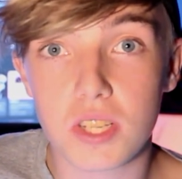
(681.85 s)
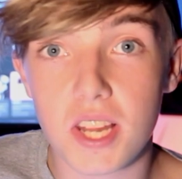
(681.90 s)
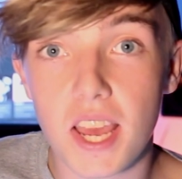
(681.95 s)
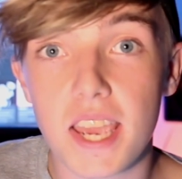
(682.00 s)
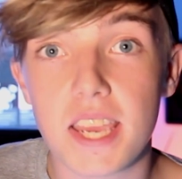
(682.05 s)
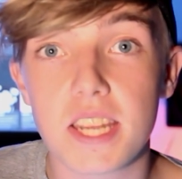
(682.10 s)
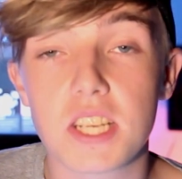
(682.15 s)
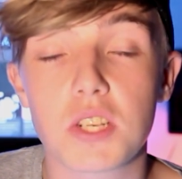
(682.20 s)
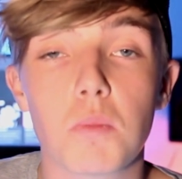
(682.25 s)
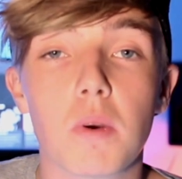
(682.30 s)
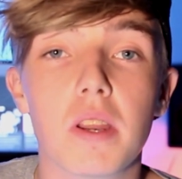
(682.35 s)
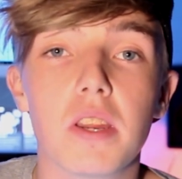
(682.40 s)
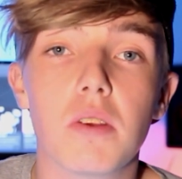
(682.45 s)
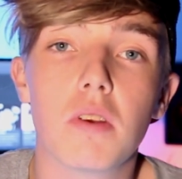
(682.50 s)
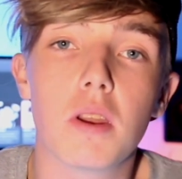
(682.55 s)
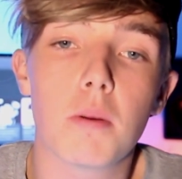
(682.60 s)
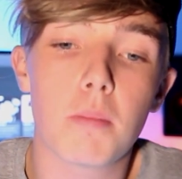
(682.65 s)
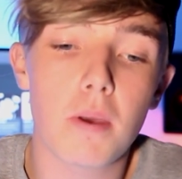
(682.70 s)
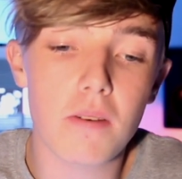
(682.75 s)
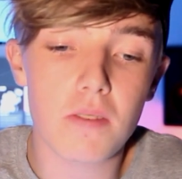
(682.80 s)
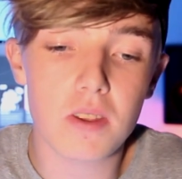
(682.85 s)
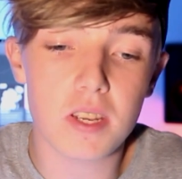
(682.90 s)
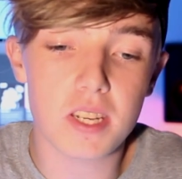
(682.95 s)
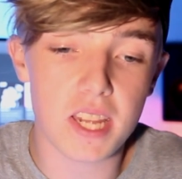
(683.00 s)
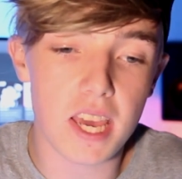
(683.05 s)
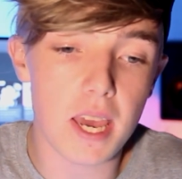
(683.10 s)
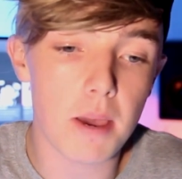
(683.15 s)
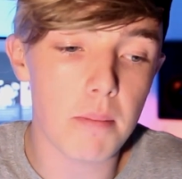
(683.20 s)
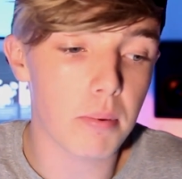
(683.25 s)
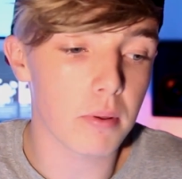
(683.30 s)
stage and when you're in a bit of a
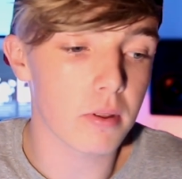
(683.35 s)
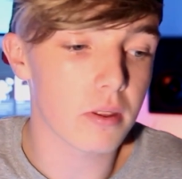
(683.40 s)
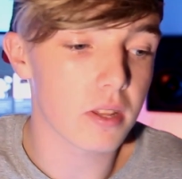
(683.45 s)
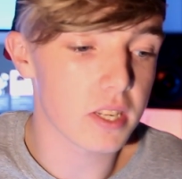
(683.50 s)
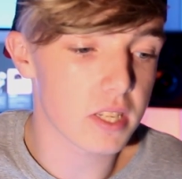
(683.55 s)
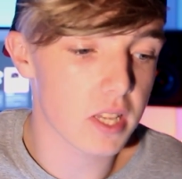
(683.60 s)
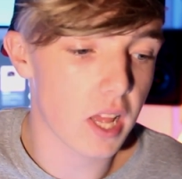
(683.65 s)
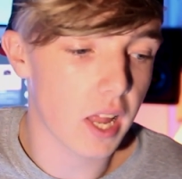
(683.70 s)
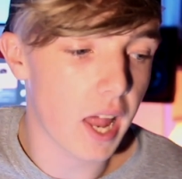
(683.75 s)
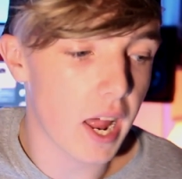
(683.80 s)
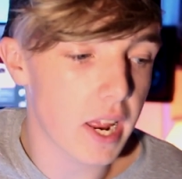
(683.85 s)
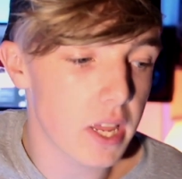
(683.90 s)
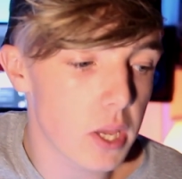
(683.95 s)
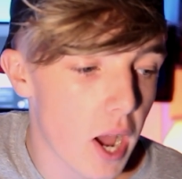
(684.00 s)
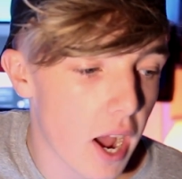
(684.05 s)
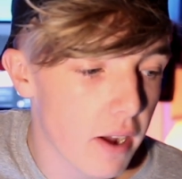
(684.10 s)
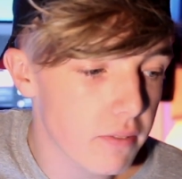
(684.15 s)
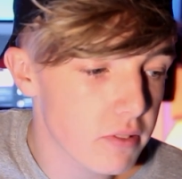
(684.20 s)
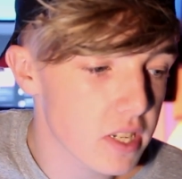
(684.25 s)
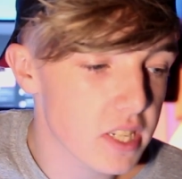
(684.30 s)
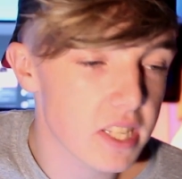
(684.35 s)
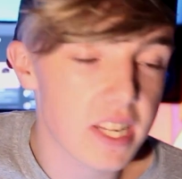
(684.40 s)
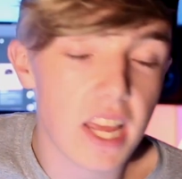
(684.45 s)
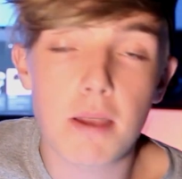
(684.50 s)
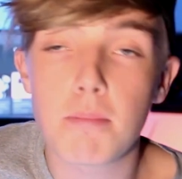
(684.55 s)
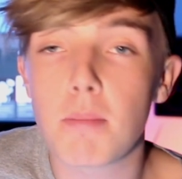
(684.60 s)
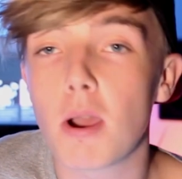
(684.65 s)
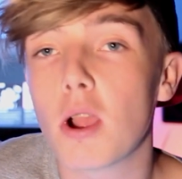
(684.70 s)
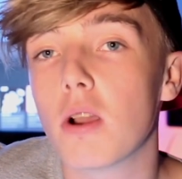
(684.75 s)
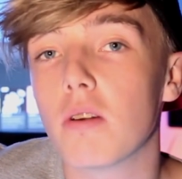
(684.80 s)
dip and things like that, you have to
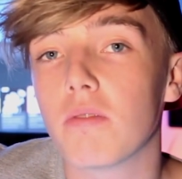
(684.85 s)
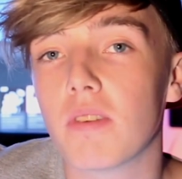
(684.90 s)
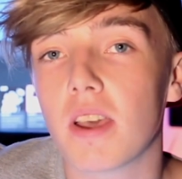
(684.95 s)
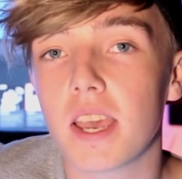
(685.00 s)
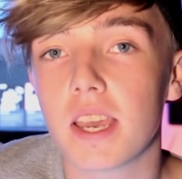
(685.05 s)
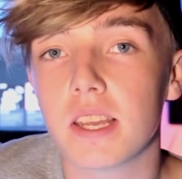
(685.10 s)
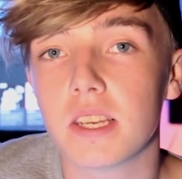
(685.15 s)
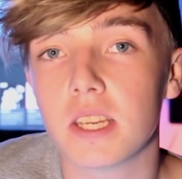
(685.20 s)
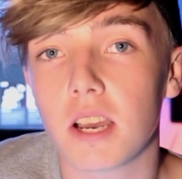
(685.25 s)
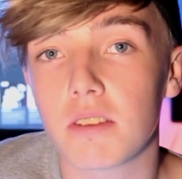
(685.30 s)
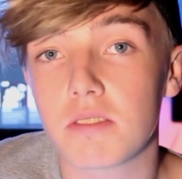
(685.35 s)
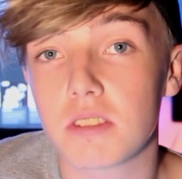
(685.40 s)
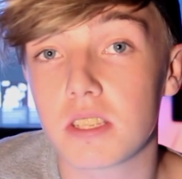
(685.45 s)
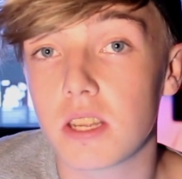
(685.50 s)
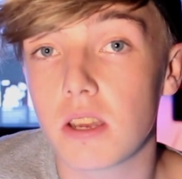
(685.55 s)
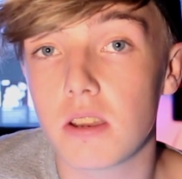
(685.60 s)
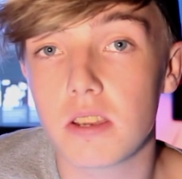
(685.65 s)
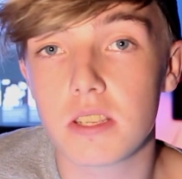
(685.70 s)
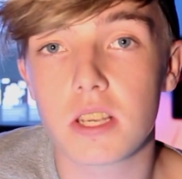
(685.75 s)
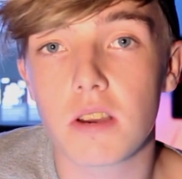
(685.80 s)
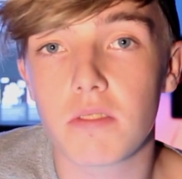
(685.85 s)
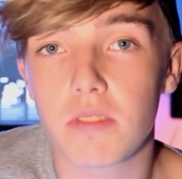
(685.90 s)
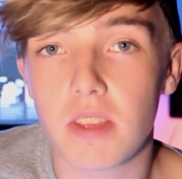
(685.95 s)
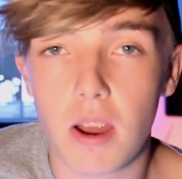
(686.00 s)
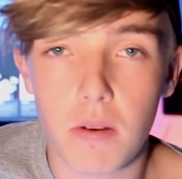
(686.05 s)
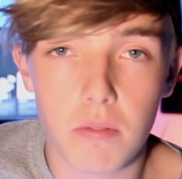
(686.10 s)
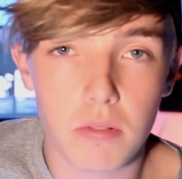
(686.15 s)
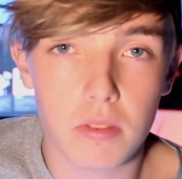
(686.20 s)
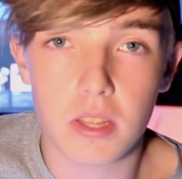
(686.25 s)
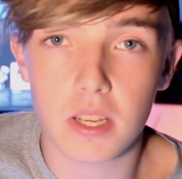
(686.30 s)
stay motivated and you have to tell yourself that
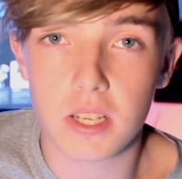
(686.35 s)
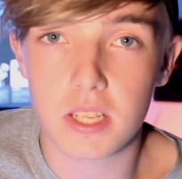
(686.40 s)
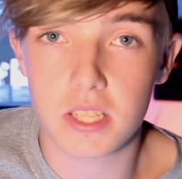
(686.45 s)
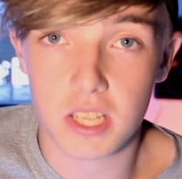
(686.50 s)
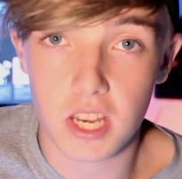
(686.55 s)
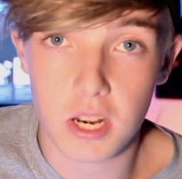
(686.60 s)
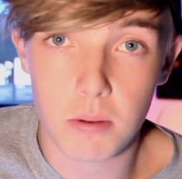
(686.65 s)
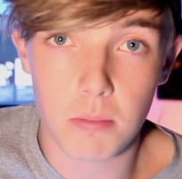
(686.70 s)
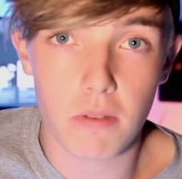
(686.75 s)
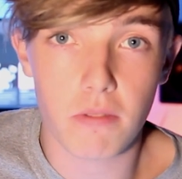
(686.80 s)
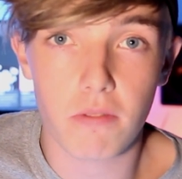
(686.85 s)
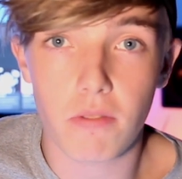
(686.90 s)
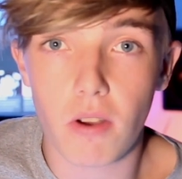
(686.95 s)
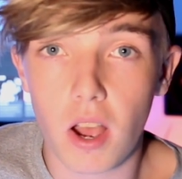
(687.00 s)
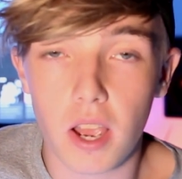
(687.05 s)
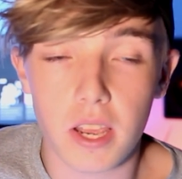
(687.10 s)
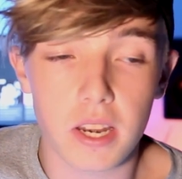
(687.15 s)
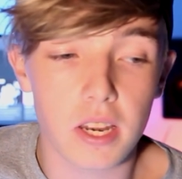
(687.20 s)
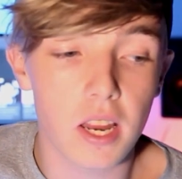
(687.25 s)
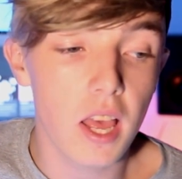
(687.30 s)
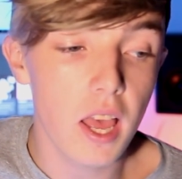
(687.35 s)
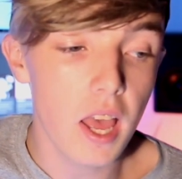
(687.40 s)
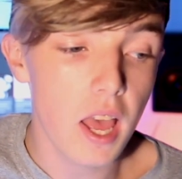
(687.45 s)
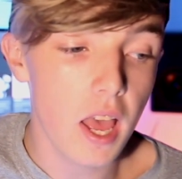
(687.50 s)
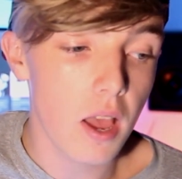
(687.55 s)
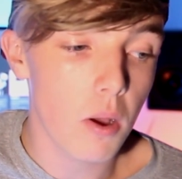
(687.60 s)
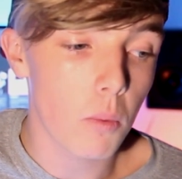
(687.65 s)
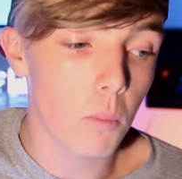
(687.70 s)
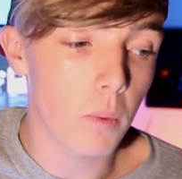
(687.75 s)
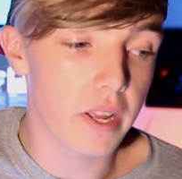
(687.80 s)
everything is going to be fine,
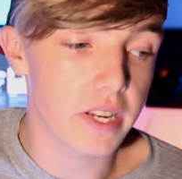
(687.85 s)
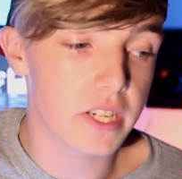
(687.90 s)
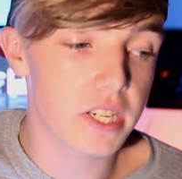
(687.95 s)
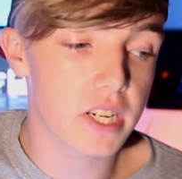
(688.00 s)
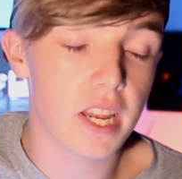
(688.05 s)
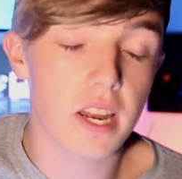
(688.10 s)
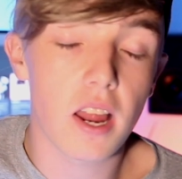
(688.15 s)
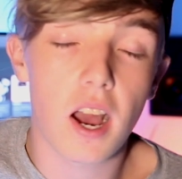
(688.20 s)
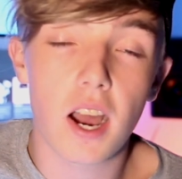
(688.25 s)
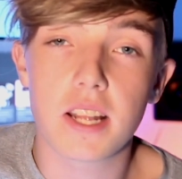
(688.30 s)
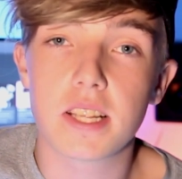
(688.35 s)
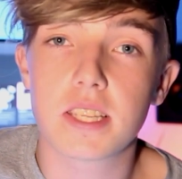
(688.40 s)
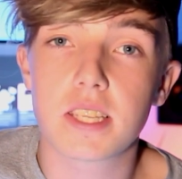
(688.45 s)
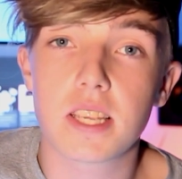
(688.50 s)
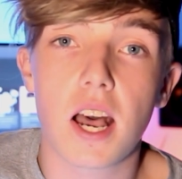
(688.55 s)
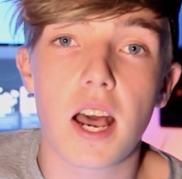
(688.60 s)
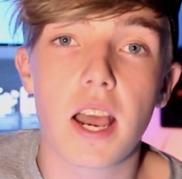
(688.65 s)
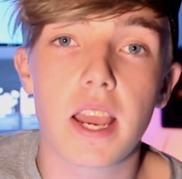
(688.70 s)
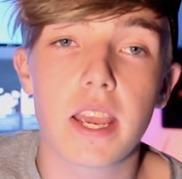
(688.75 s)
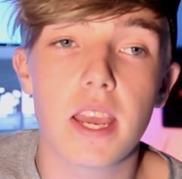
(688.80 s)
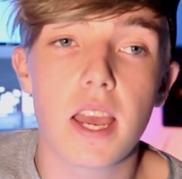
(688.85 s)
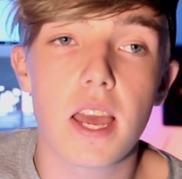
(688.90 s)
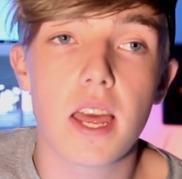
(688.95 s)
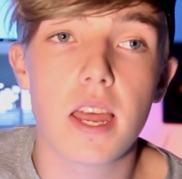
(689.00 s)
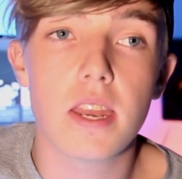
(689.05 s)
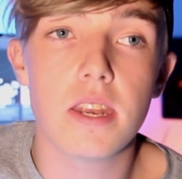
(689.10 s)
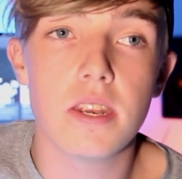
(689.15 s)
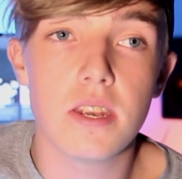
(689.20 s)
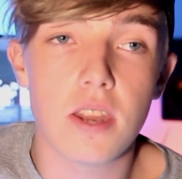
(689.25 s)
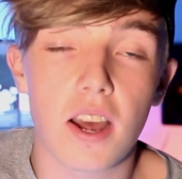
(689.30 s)
which in hindsight,
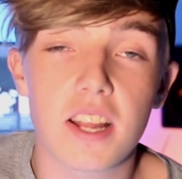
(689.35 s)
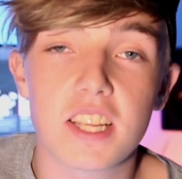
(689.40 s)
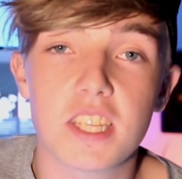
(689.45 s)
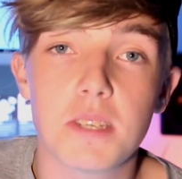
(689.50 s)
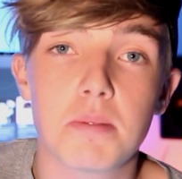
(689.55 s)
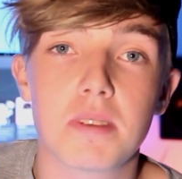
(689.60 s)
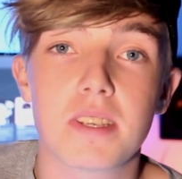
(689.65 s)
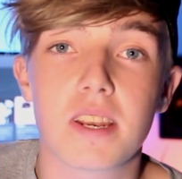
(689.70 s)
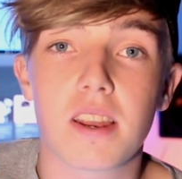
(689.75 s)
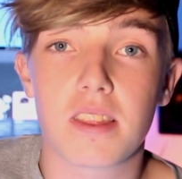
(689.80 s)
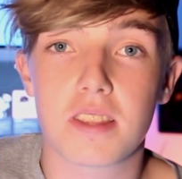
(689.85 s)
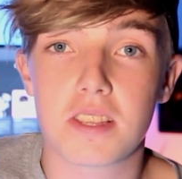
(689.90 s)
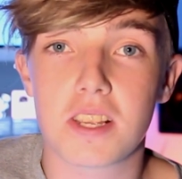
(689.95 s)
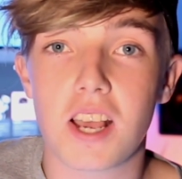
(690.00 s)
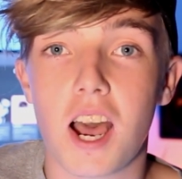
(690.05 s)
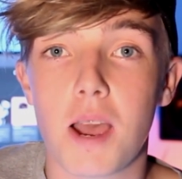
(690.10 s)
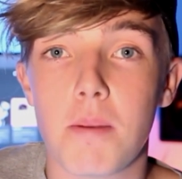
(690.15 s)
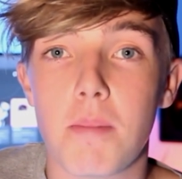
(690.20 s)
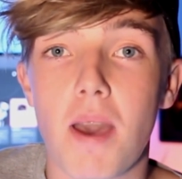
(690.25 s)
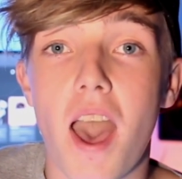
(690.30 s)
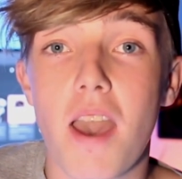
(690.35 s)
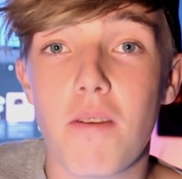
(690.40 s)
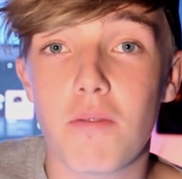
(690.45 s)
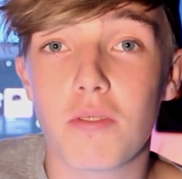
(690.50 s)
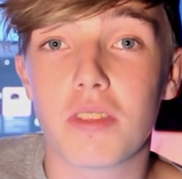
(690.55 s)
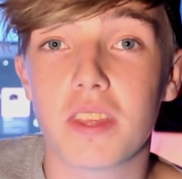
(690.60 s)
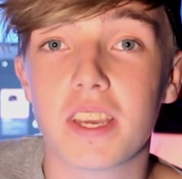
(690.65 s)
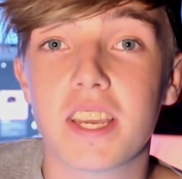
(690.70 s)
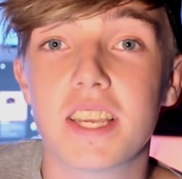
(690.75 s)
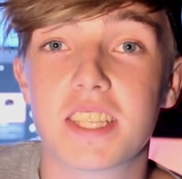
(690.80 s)
90% of the time,
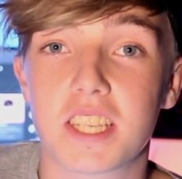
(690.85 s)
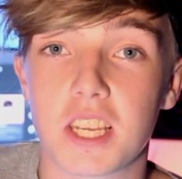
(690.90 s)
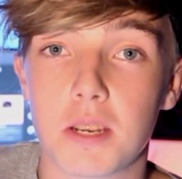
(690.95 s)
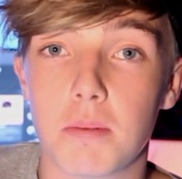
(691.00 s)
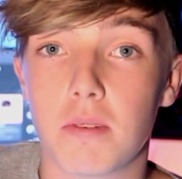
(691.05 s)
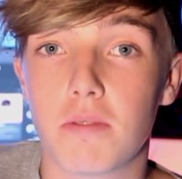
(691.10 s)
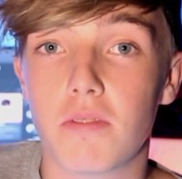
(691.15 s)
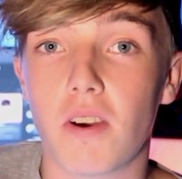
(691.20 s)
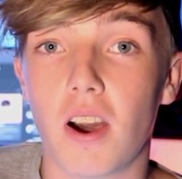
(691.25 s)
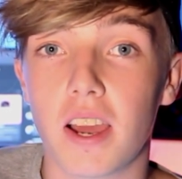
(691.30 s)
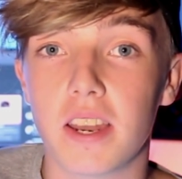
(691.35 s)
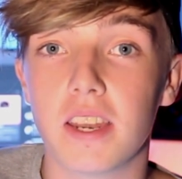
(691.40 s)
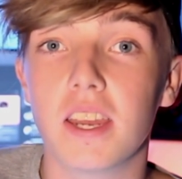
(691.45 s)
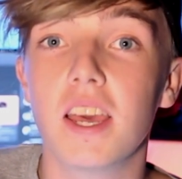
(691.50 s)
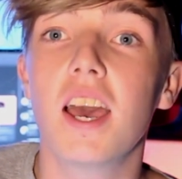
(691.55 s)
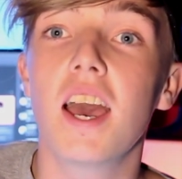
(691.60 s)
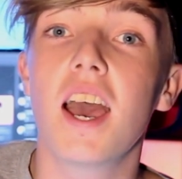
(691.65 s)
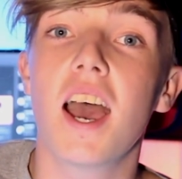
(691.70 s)
everything is going to be fine.